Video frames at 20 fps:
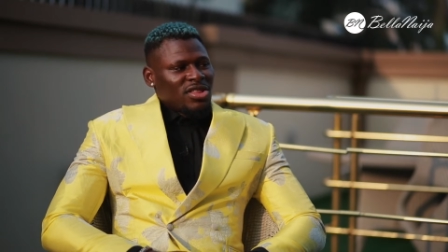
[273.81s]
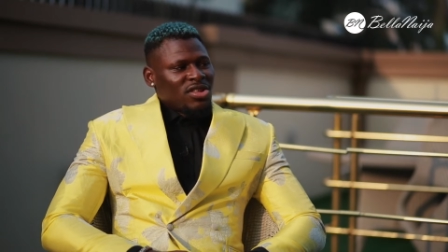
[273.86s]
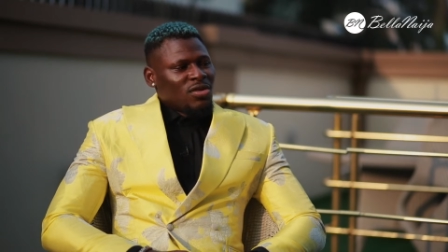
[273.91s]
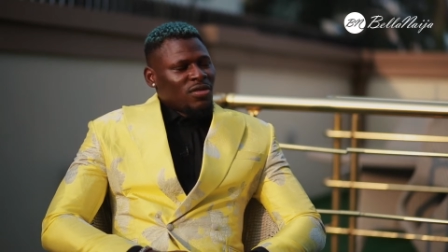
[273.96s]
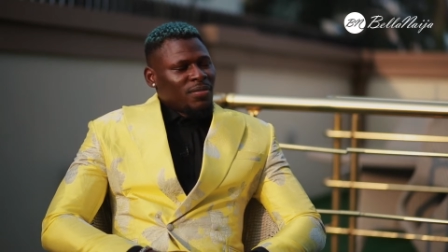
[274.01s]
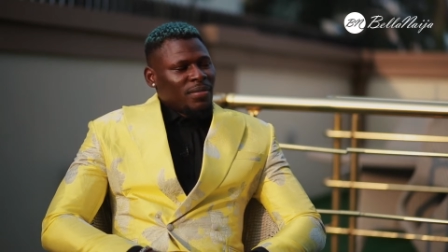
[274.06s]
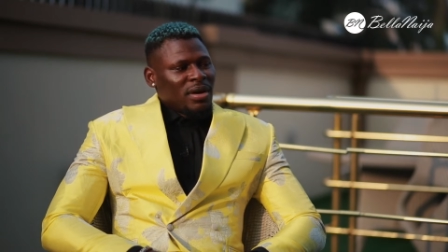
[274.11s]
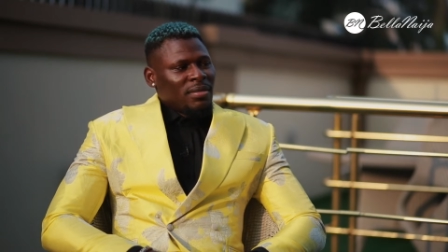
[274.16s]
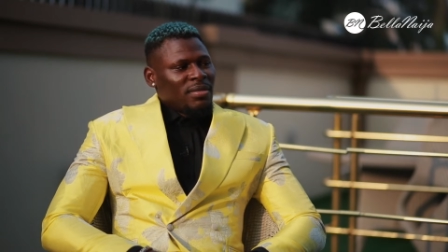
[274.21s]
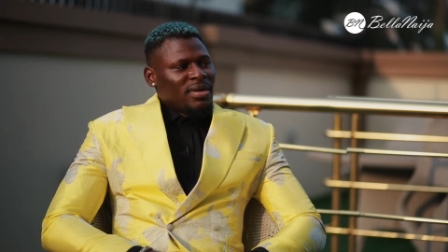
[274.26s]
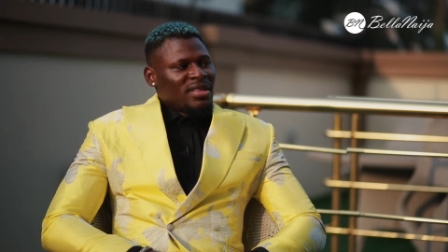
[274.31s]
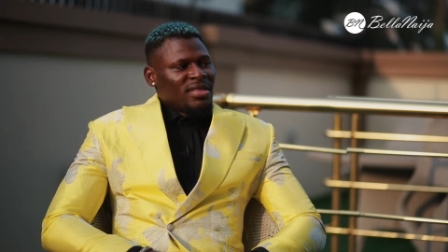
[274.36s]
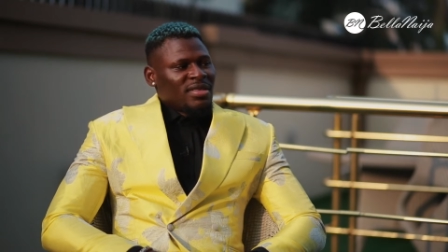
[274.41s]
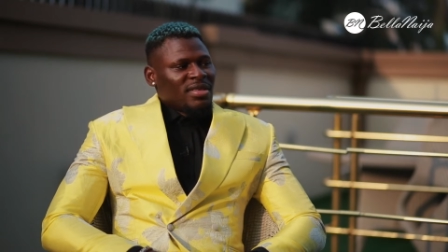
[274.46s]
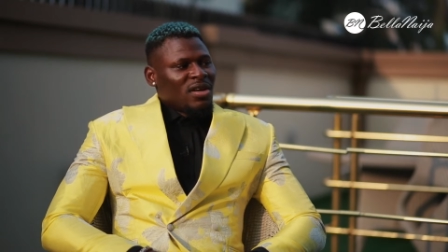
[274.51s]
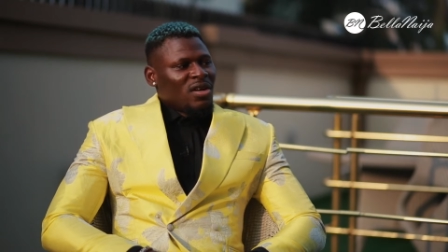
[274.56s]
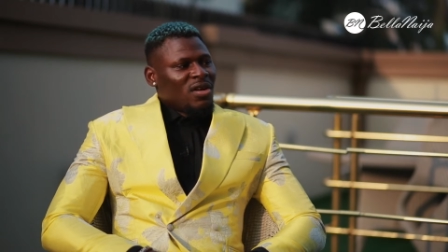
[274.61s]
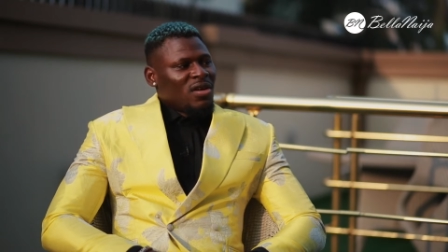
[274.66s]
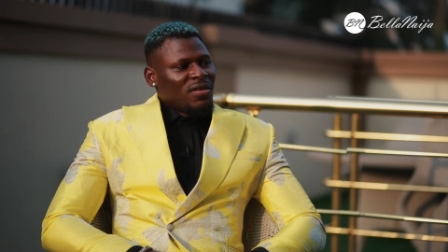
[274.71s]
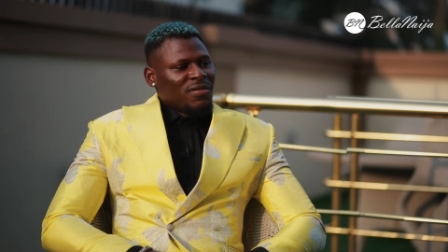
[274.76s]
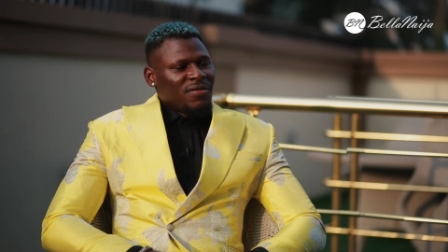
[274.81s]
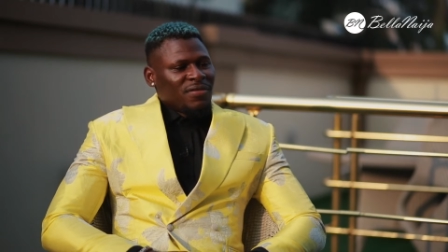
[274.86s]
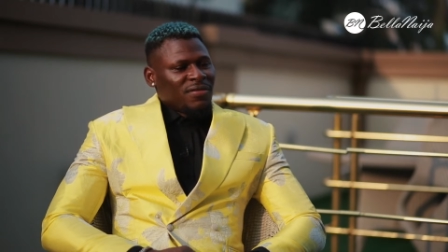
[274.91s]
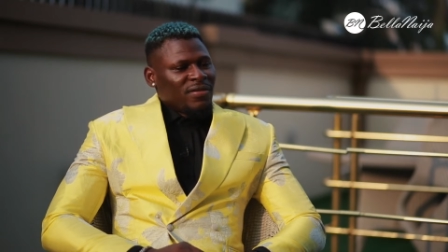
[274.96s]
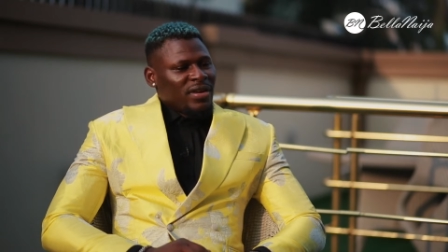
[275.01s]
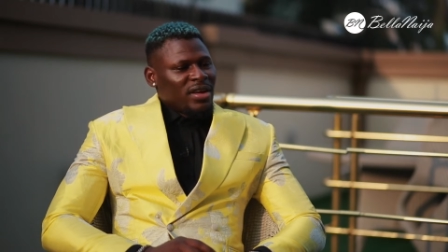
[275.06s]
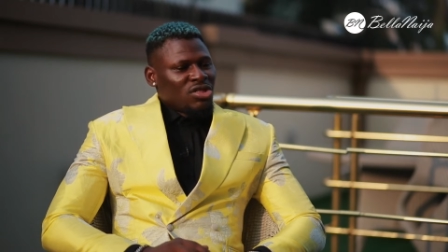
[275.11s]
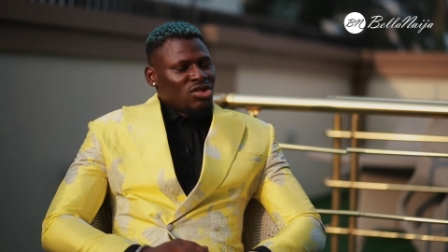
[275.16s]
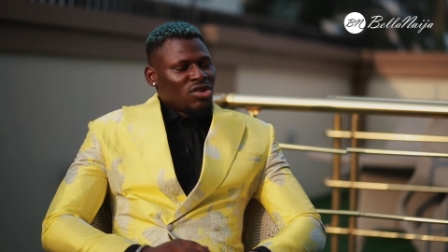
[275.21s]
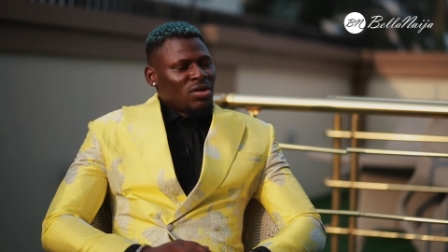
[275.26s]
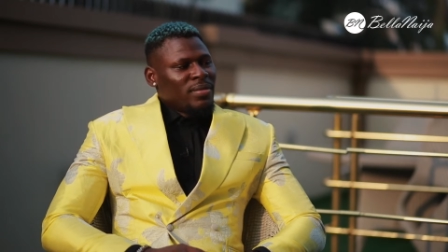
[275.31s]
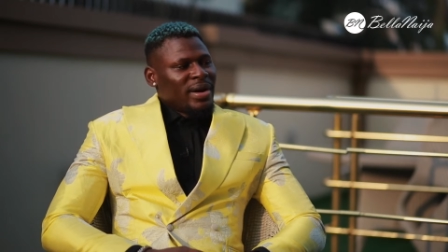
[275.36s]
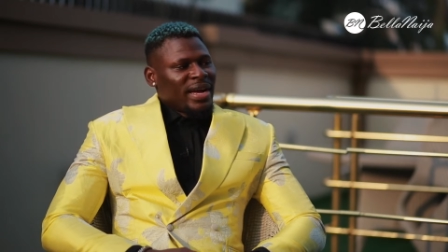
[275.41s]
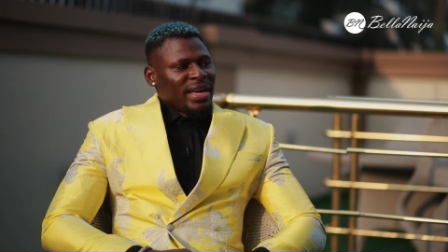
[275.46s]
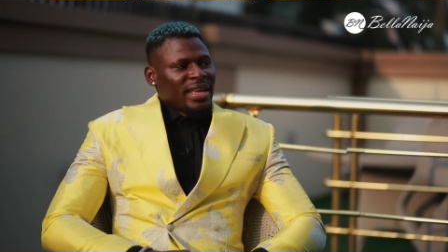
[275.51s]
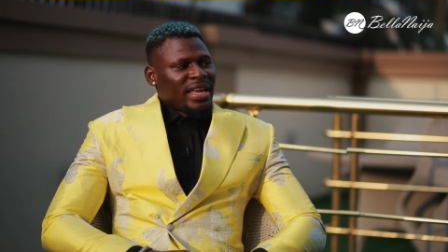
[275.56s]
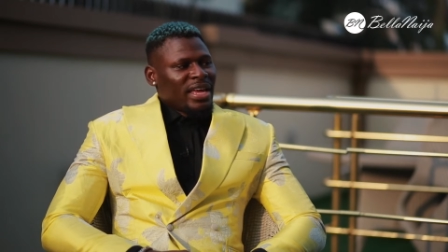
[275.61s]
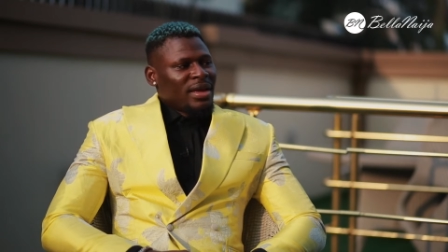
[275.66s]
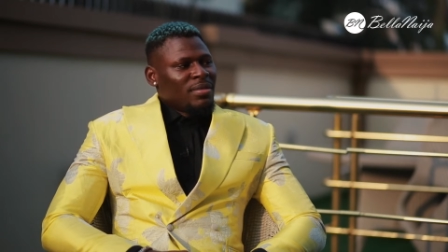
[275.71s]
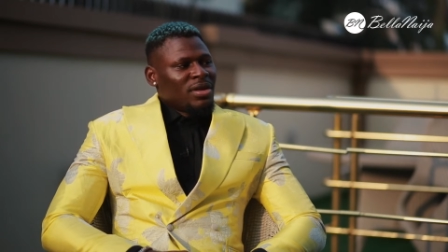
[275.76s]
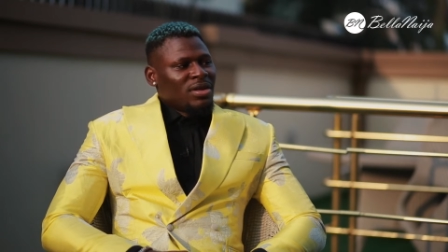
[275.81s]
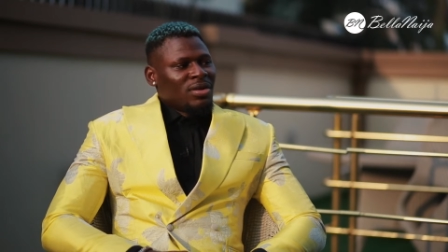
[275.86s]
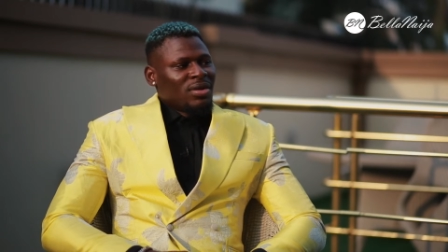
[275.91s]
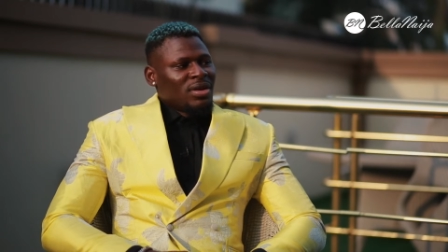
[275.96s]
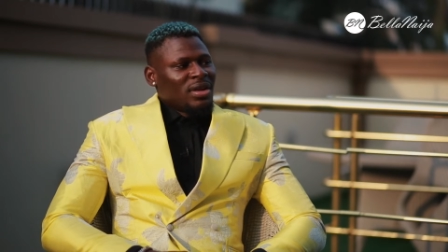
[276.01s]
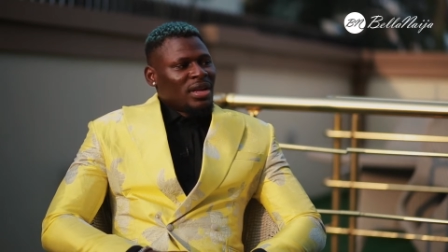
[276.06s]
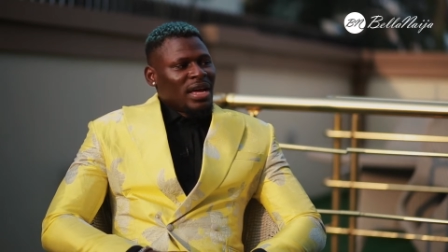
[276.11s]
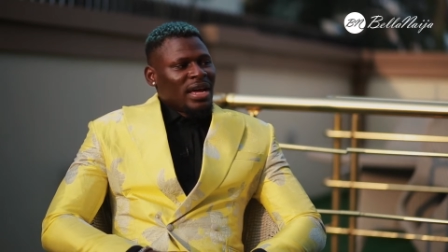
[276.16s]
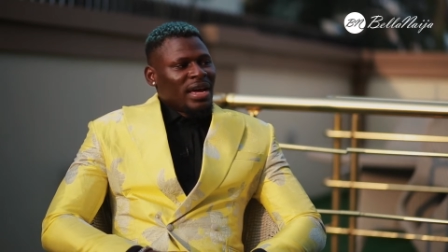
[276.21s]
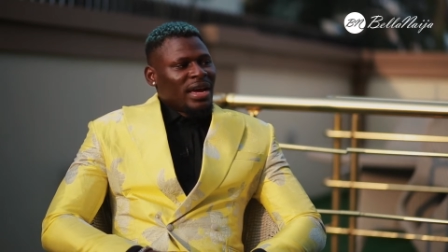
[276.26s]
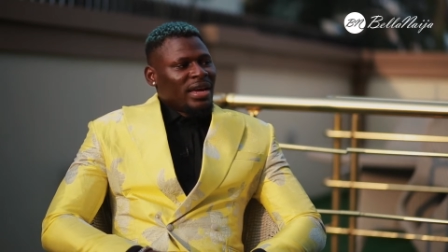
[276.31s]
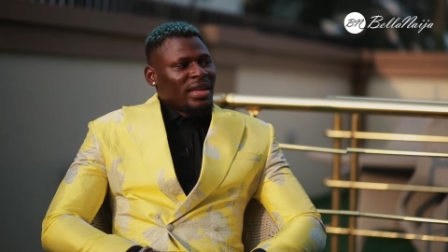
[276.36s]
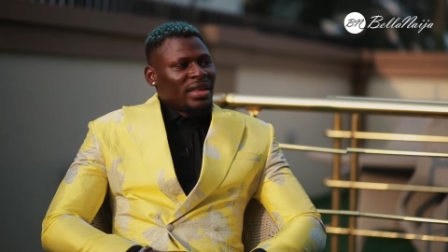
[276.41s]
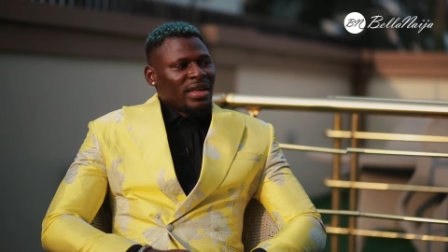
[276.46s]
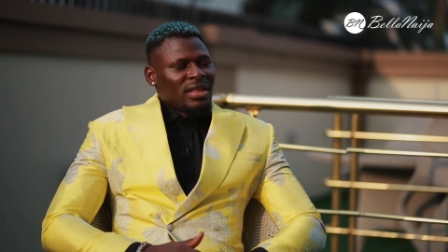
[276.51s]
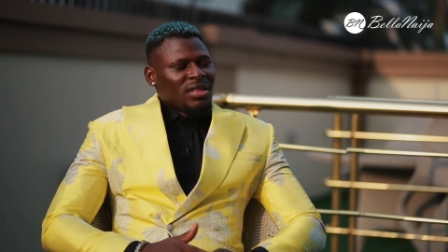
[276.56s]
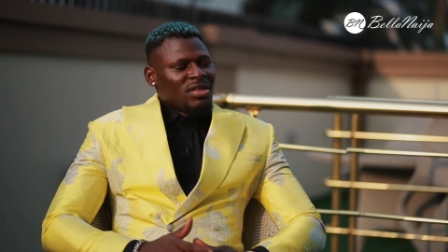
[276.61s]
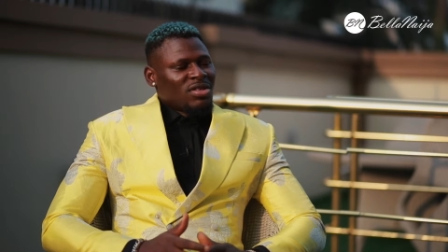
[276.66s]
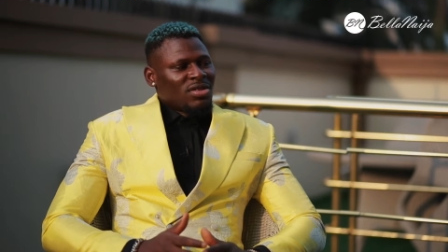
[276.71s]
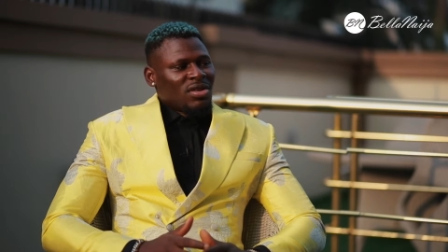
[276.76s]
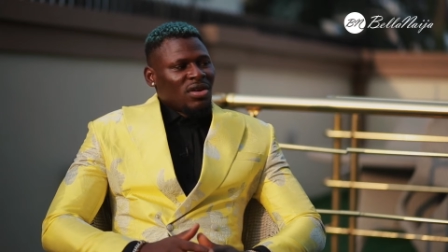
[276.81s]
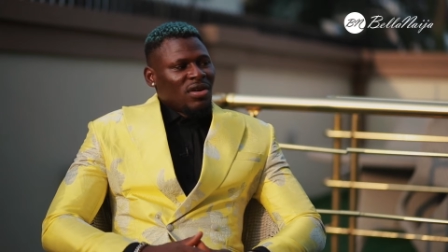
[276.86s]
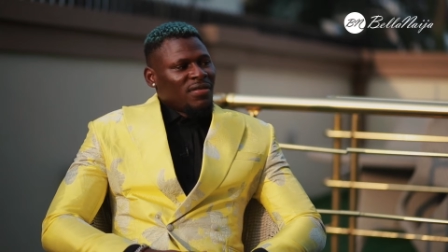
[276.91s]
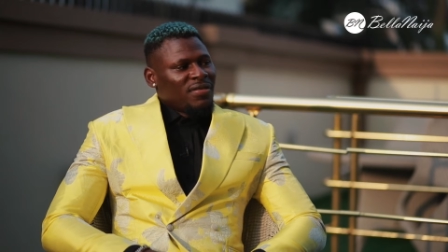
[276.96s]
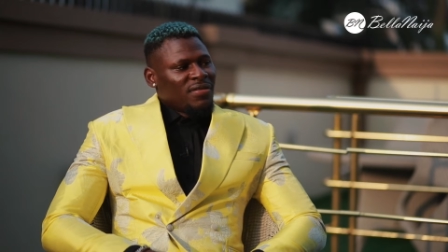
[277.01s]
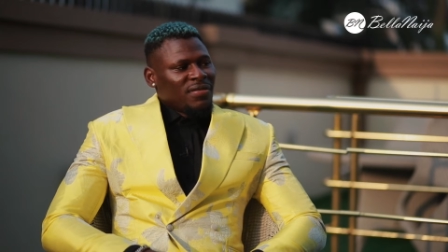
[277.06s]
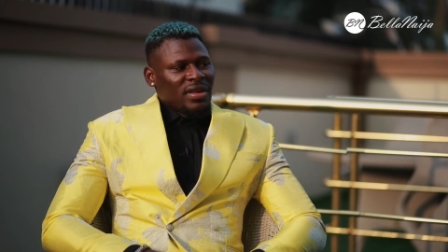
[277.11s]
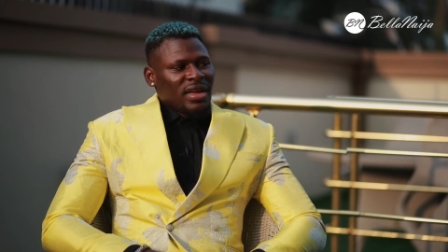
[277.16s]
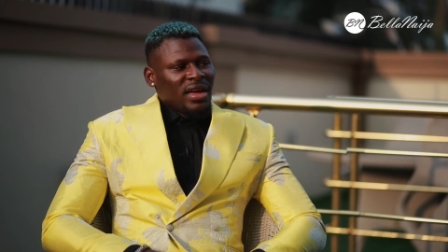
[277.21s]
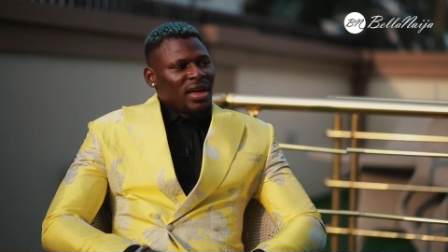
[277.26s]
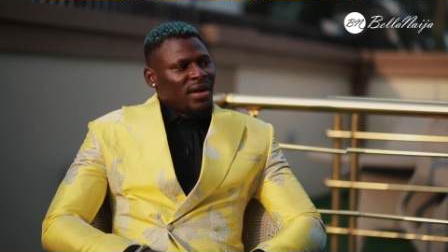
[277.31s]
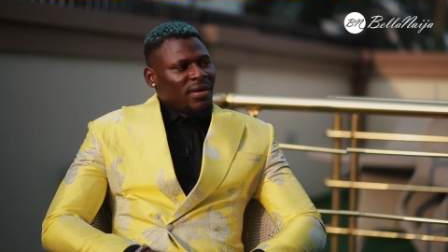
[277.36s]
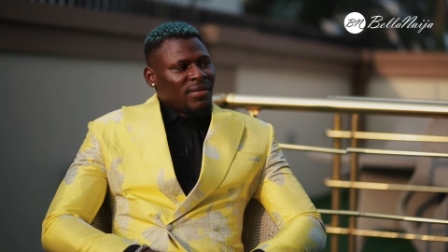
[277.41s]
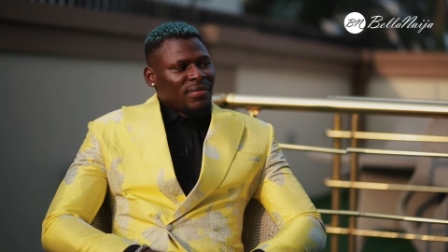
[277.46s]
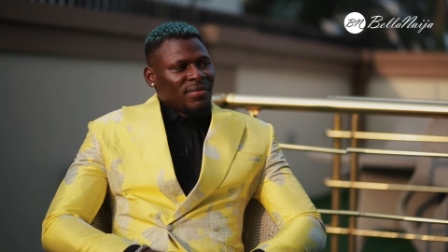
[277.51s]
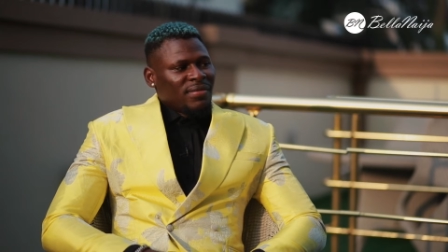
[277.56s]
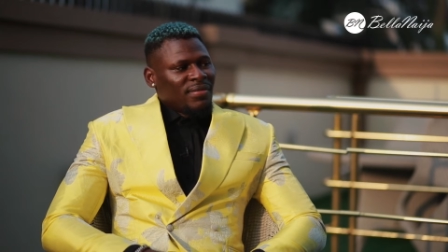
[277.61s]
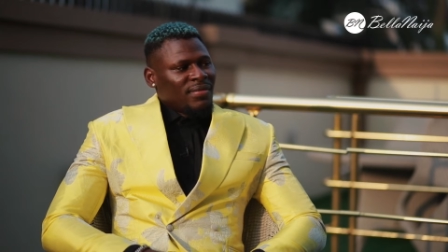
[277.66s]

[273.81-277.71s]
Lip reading: chilled by myself, enjoy my gaming online and stuff. Yeah.